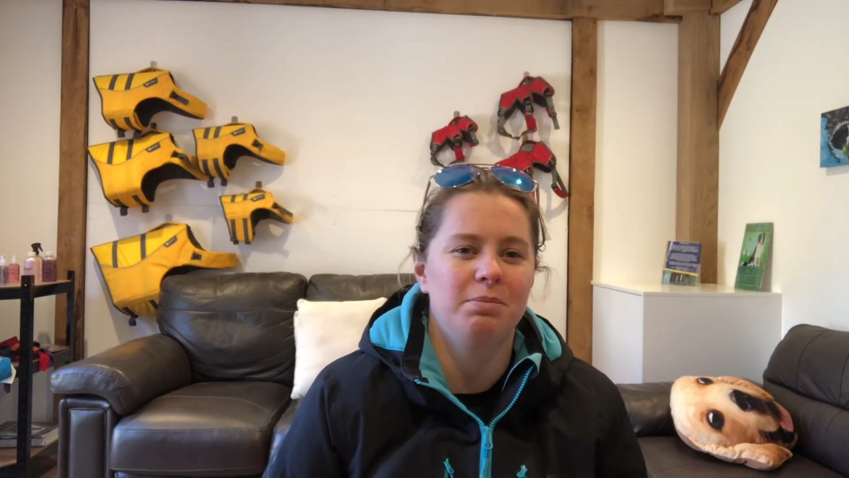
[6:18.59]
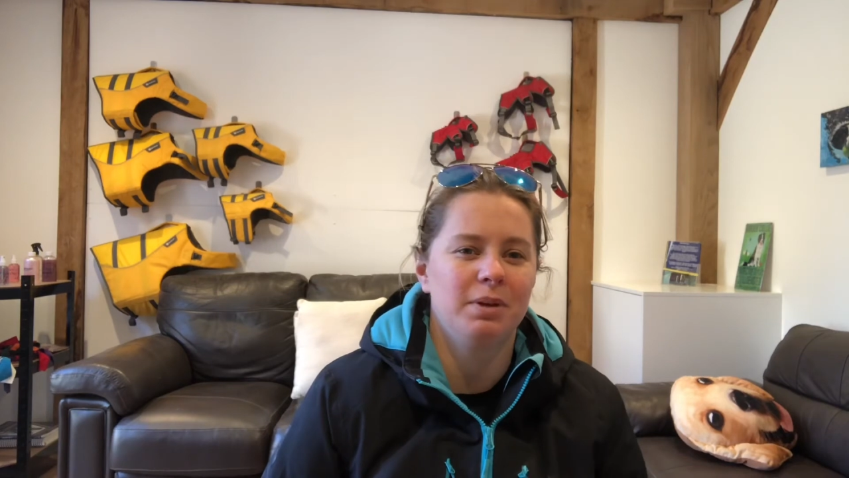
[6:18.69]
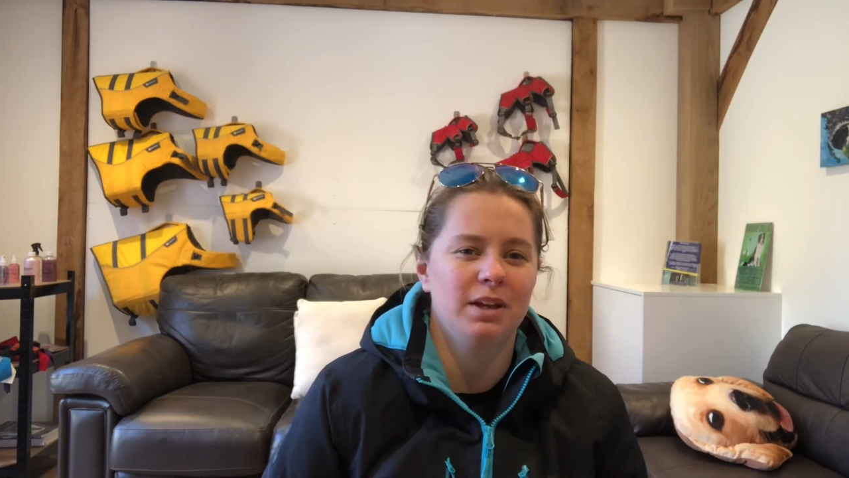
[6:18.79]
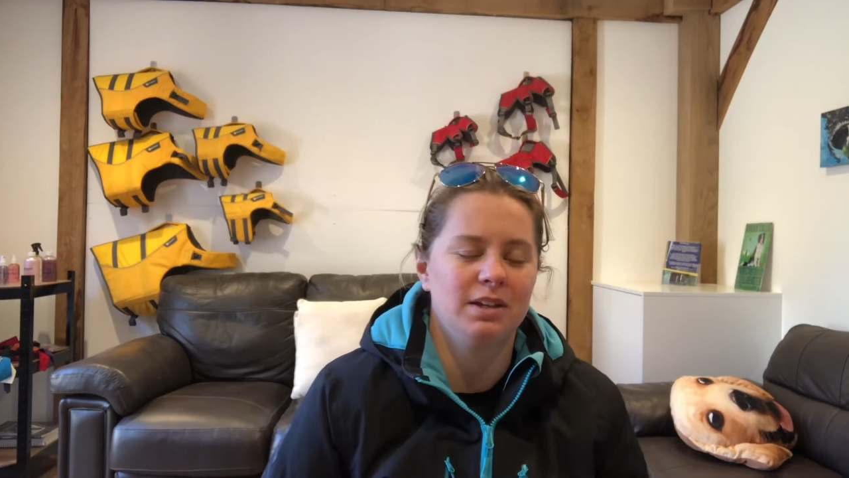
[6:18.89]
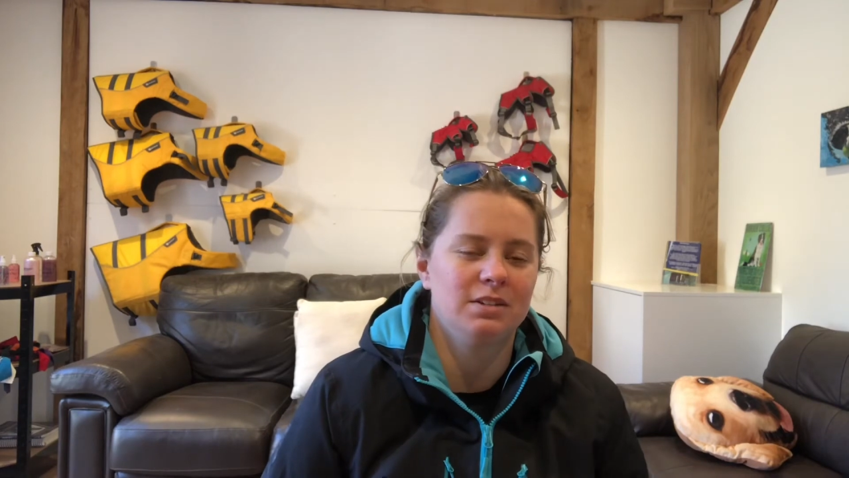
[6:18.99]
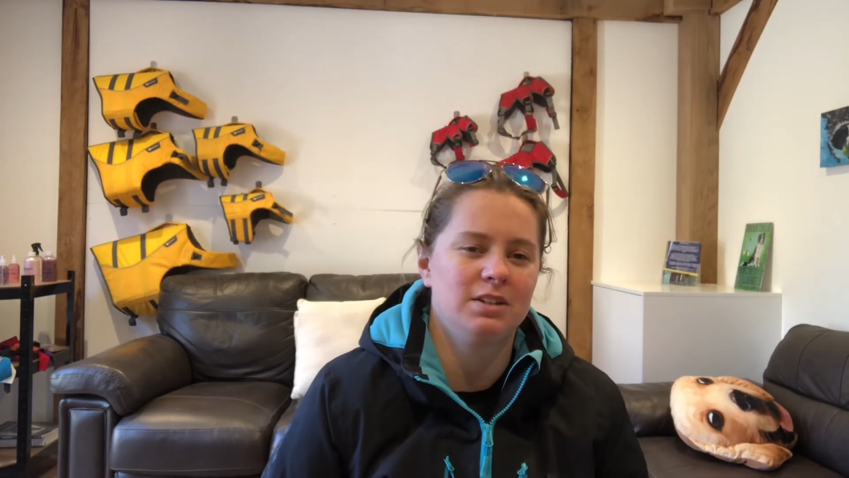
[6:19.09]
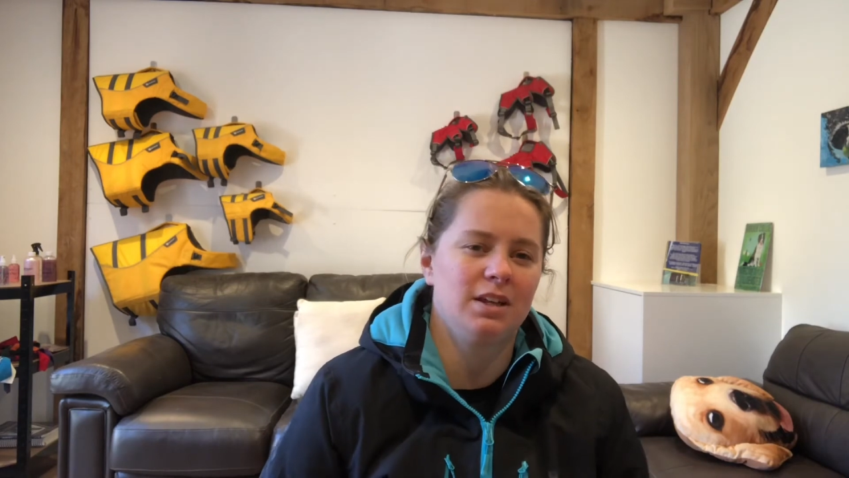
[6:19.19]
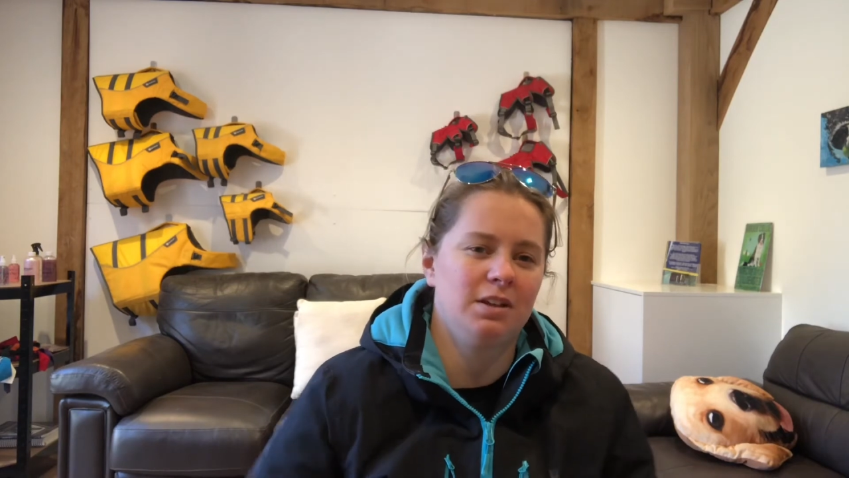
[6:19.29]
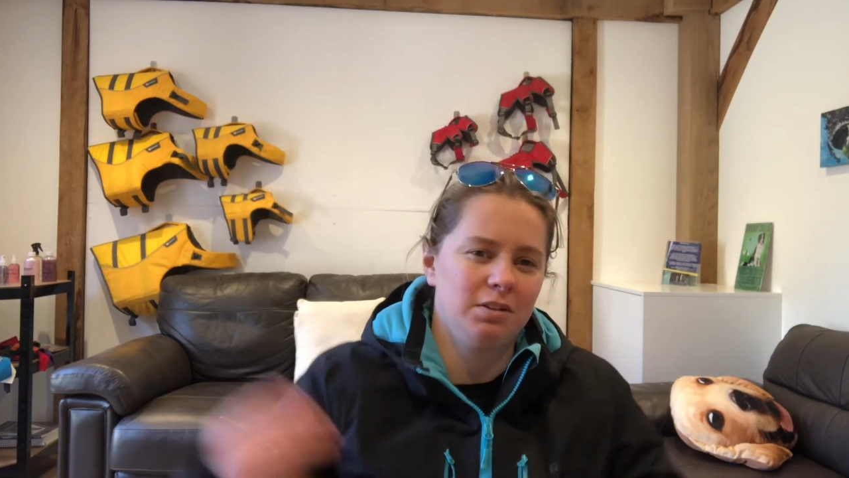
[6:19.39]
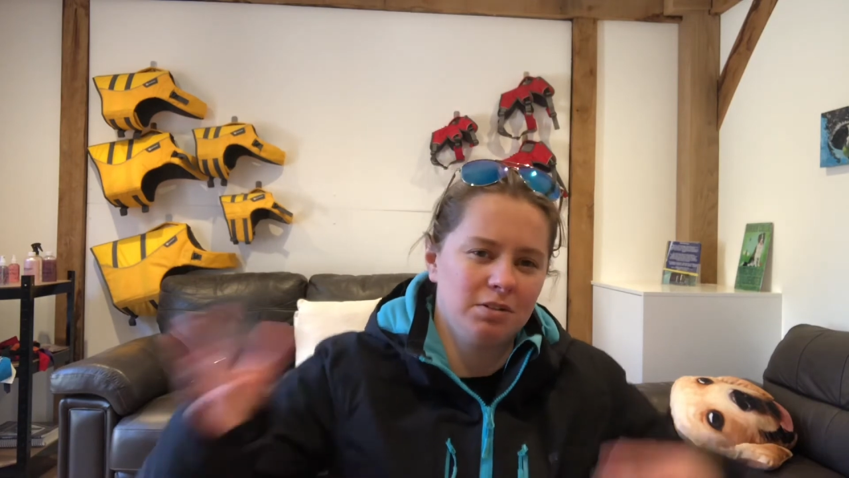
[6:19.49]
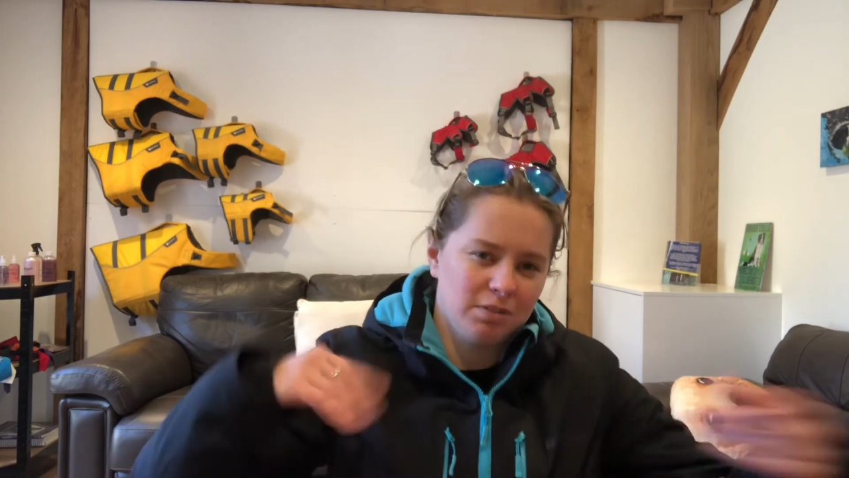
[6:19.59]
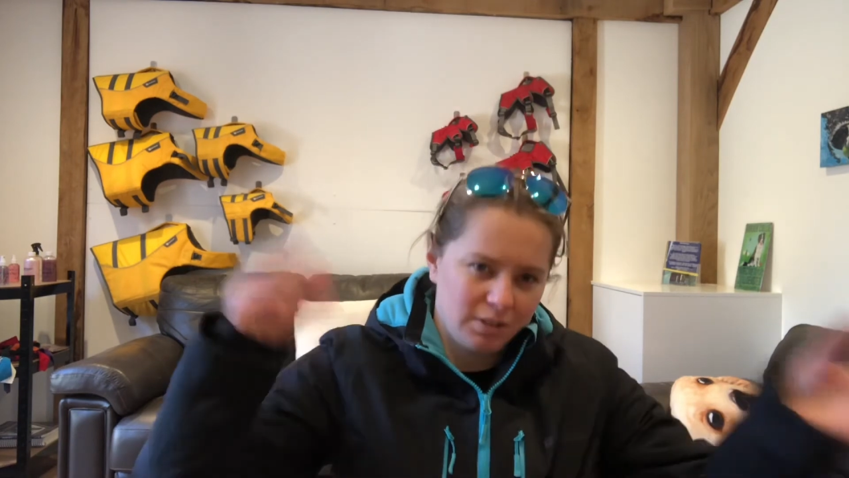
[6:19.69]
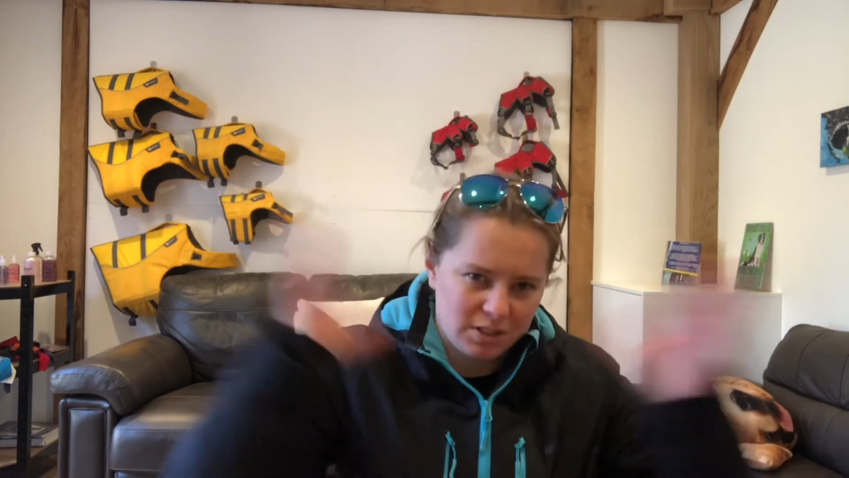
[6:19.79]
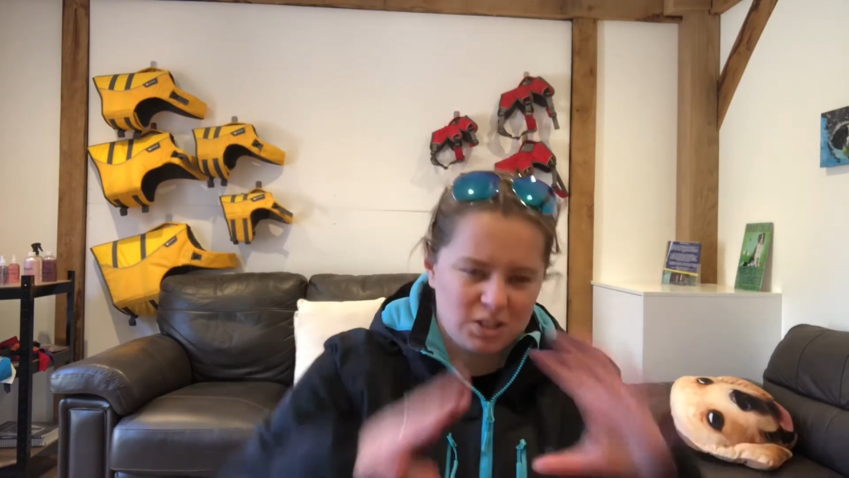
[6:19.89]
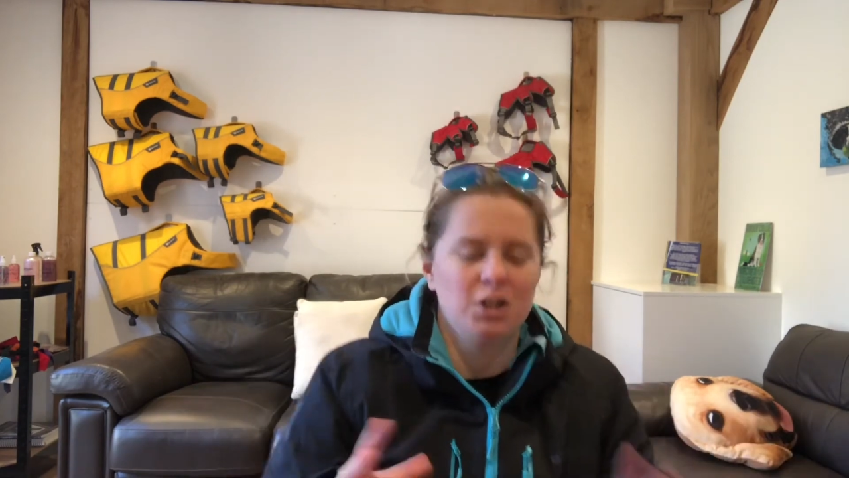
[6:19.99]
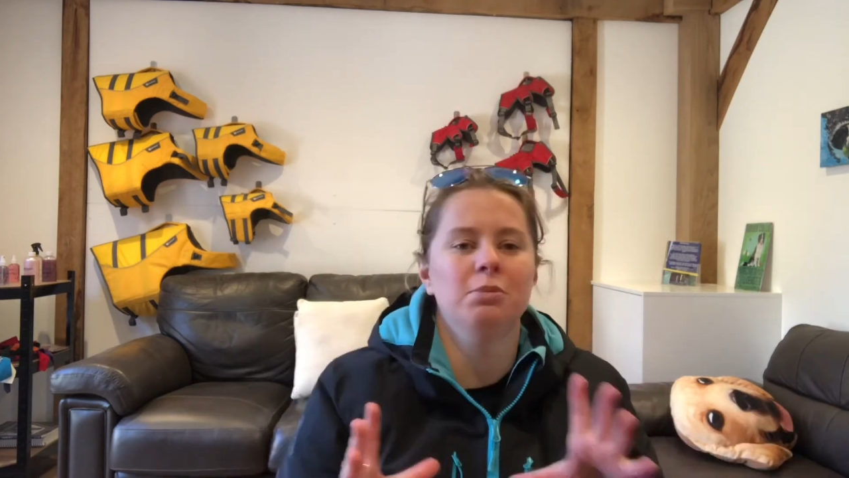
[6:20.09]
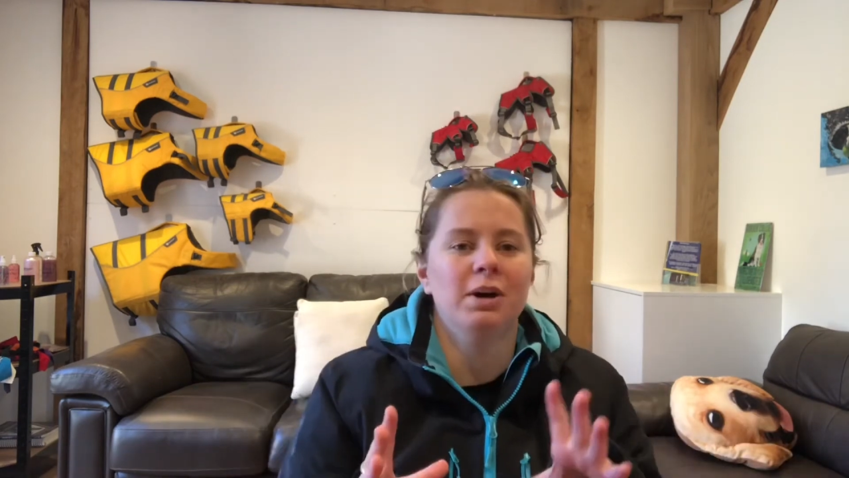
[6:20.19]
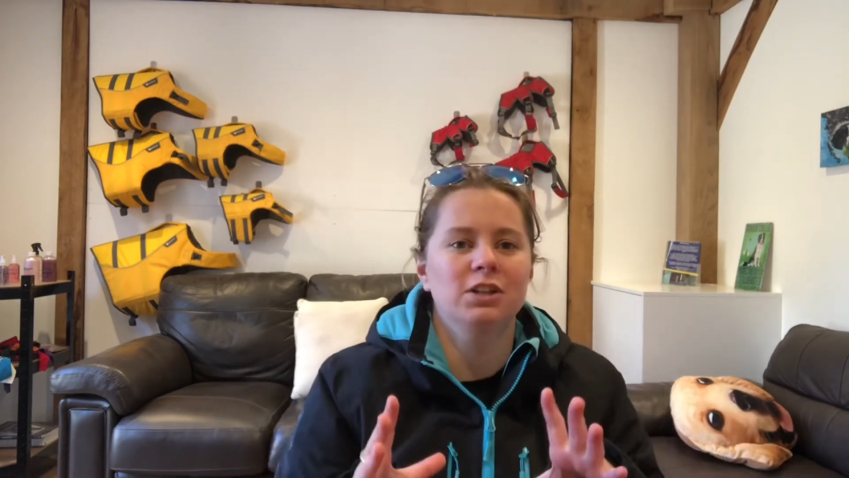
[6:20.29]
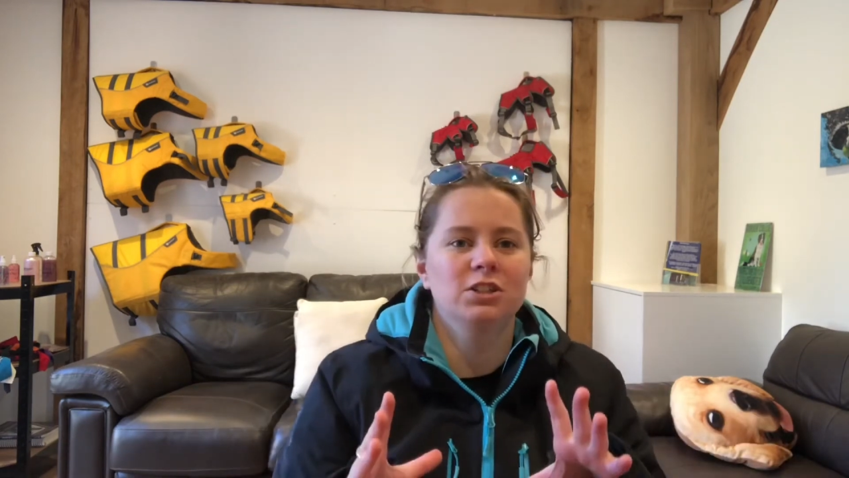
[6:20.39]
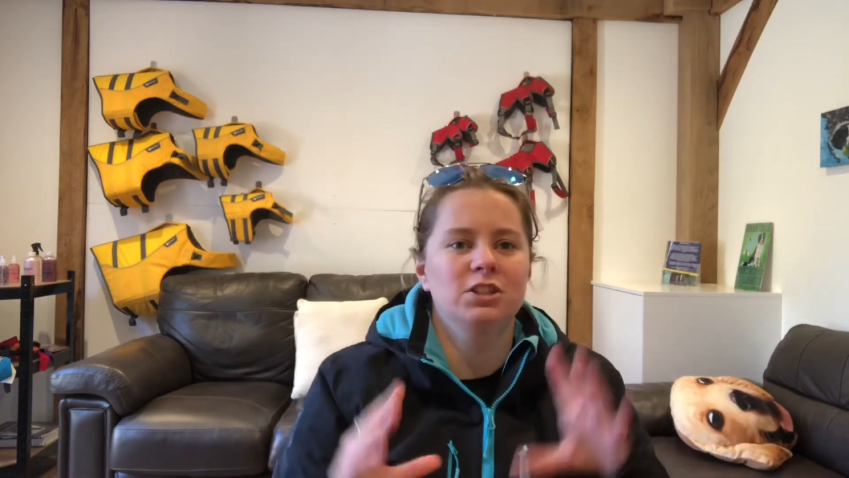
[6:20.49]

it's too much.